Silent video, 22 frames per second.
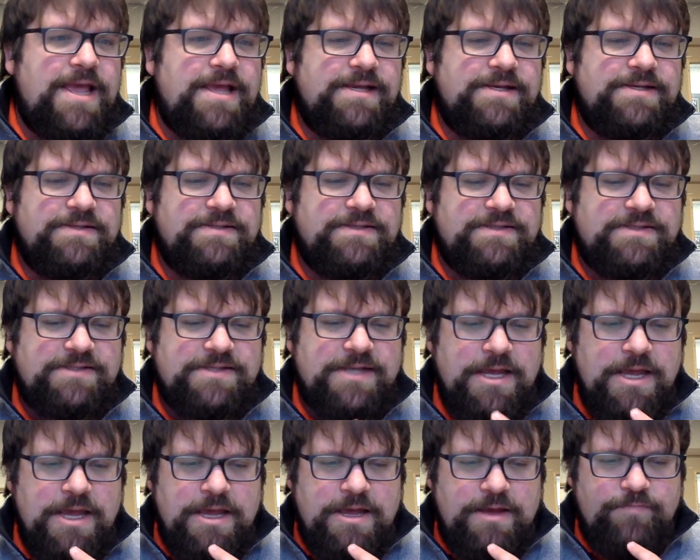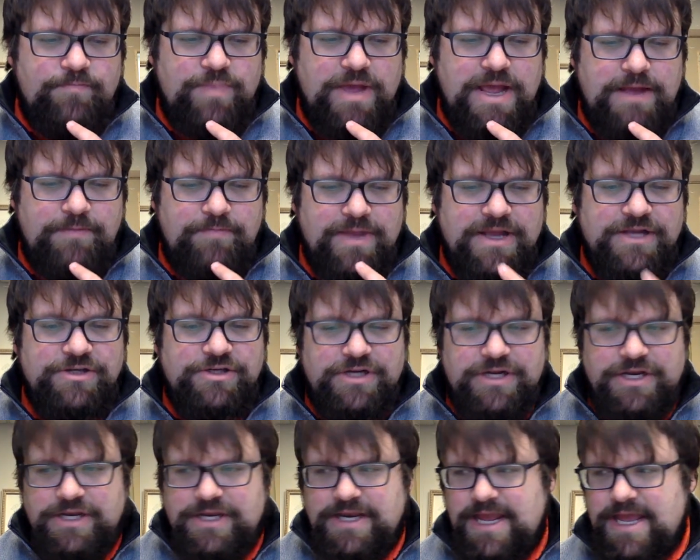his being
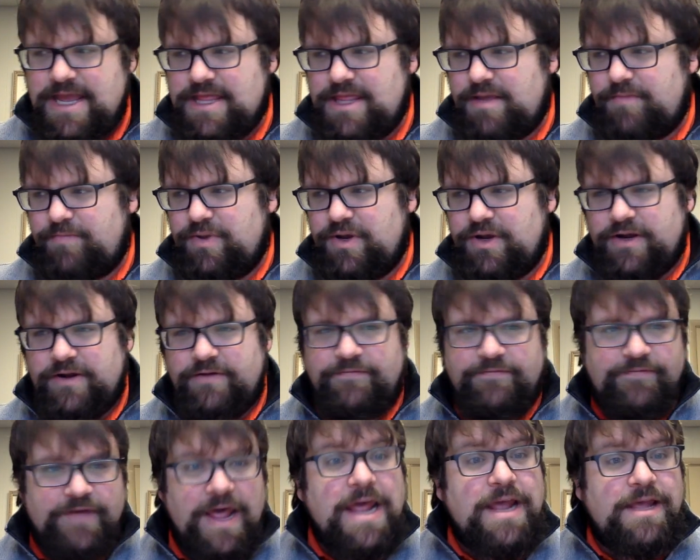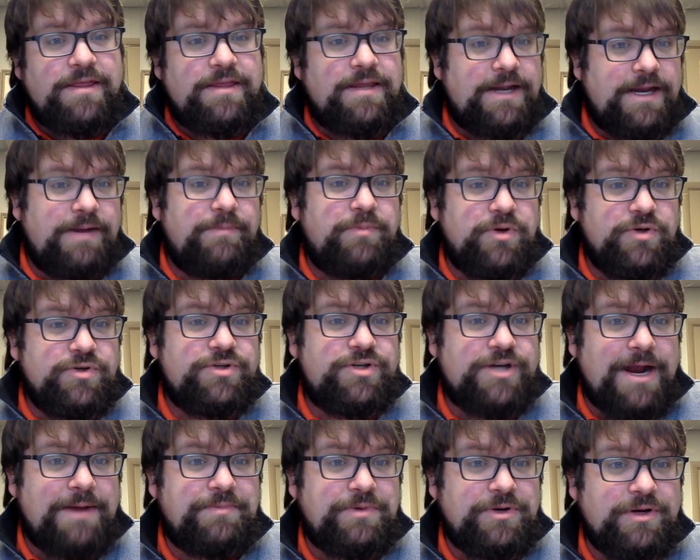mentioned in the book of faith in Hebrews
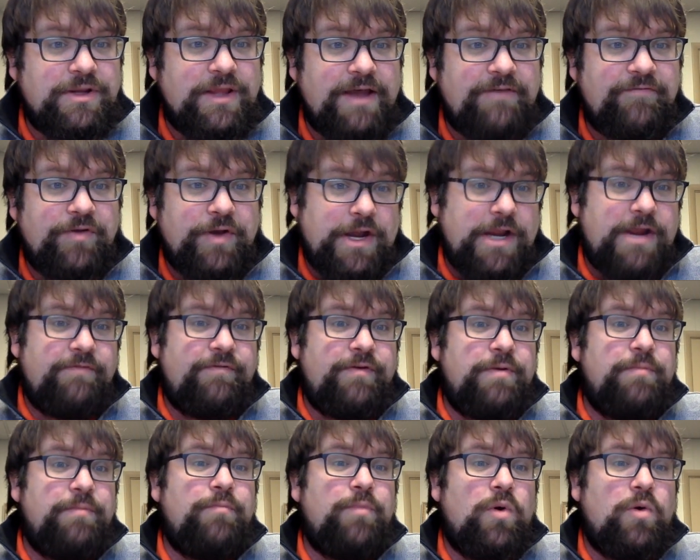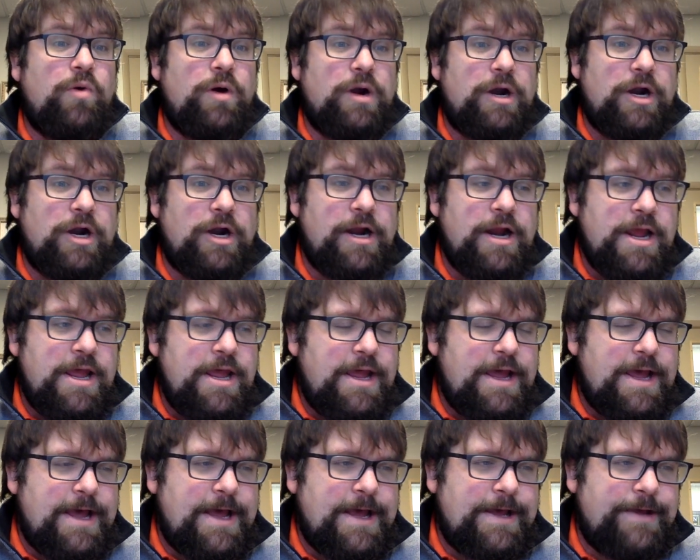chapter 11 even more,
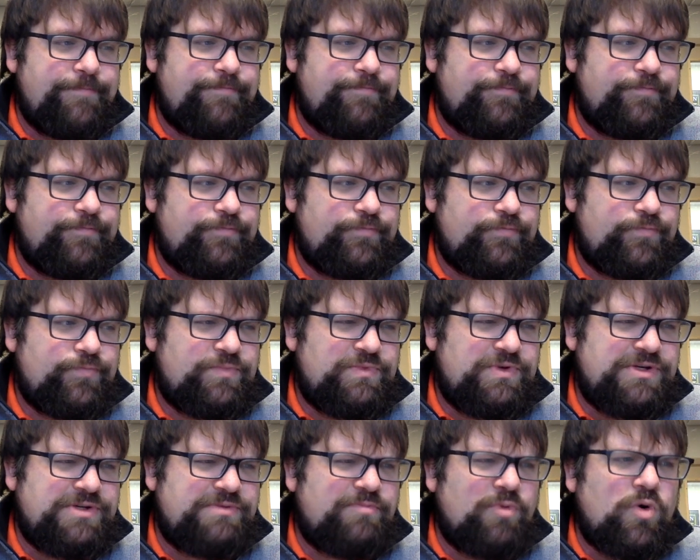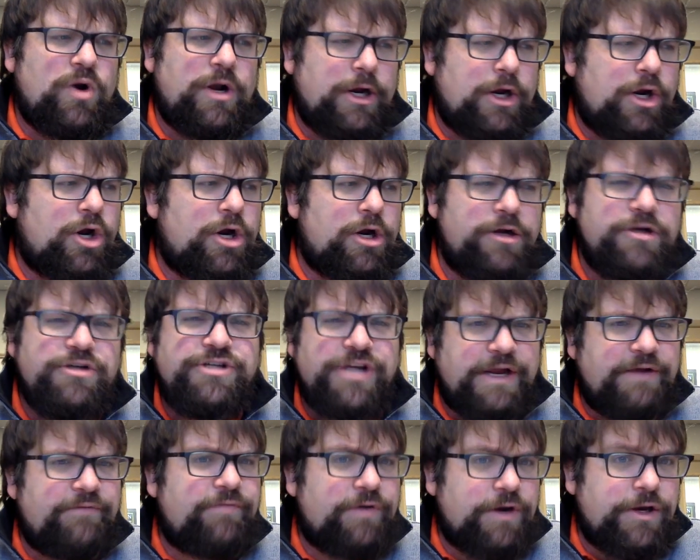just more
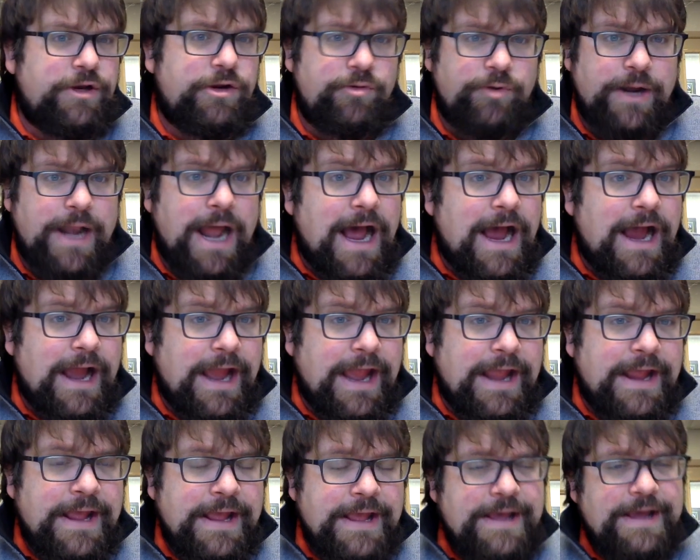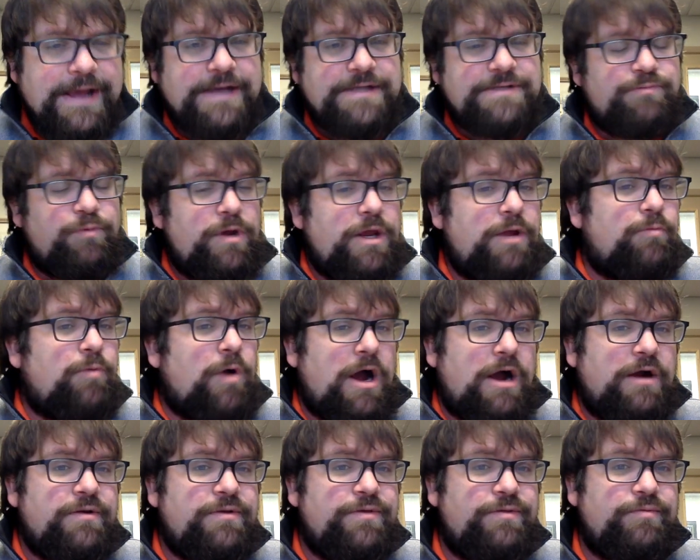encouraging for you and I as we
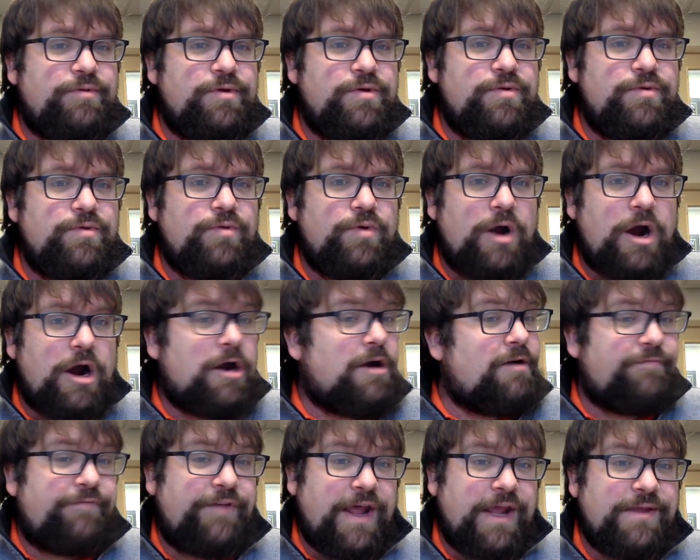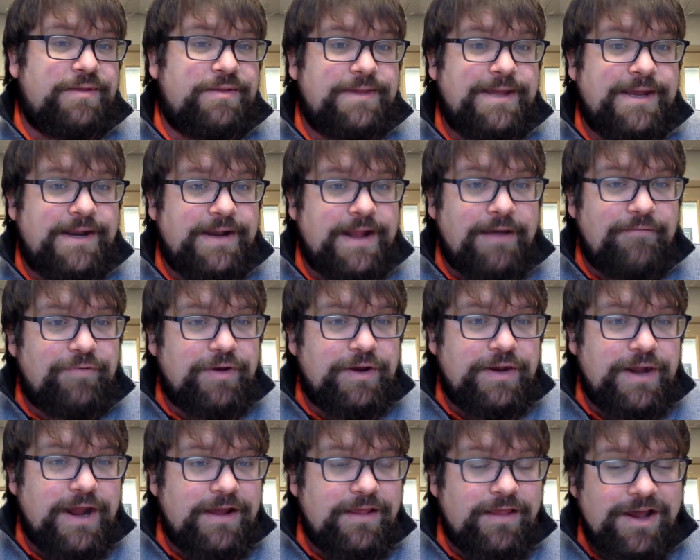walk through our faith in
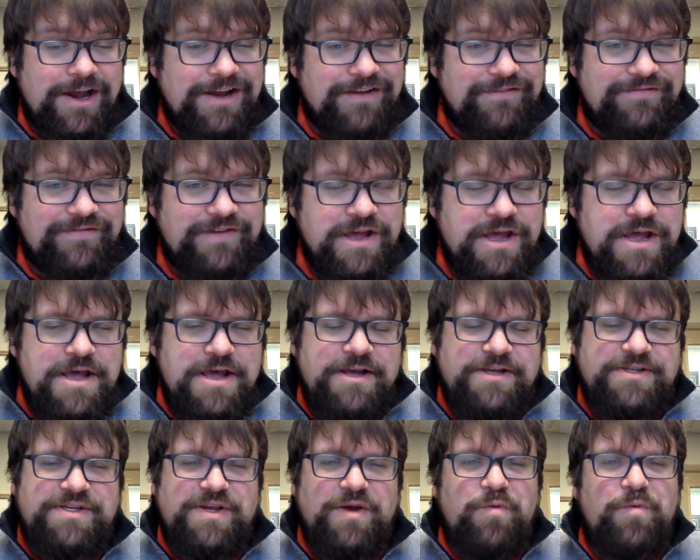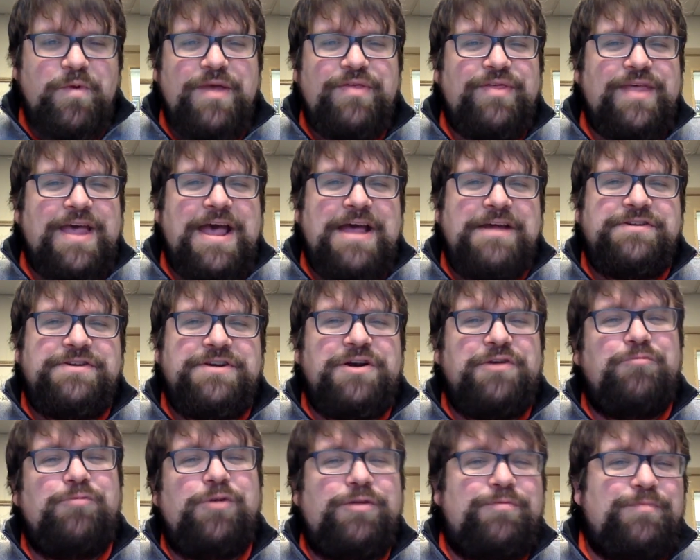everyday life. So with that,
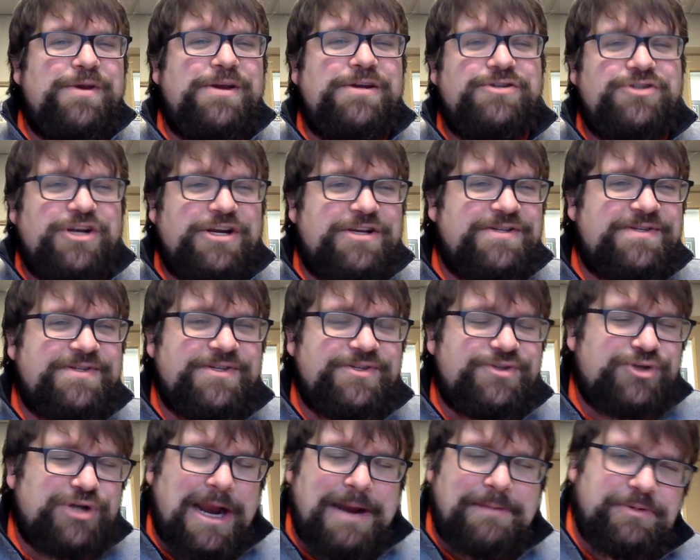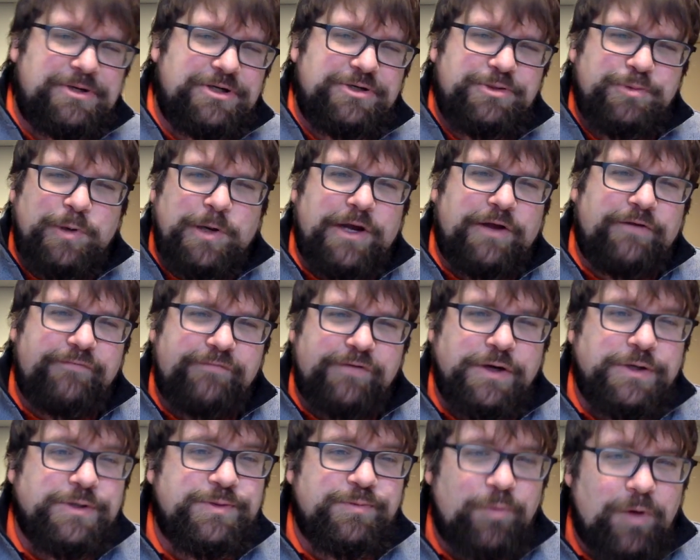turn with me, Genesis chapter 12,
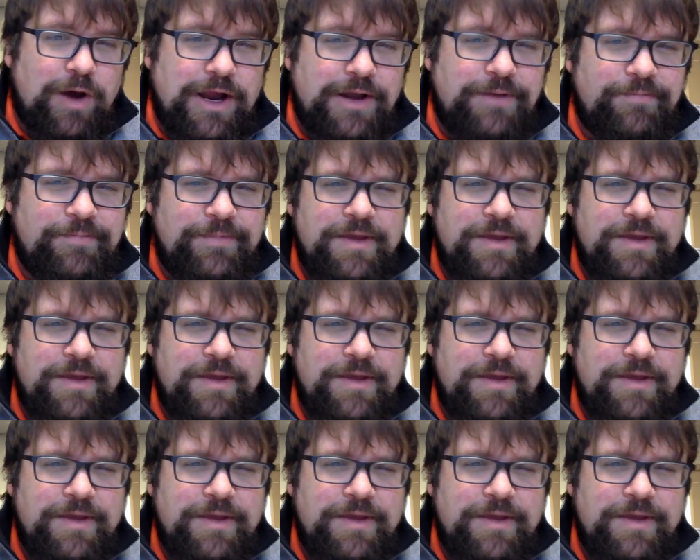verse 1.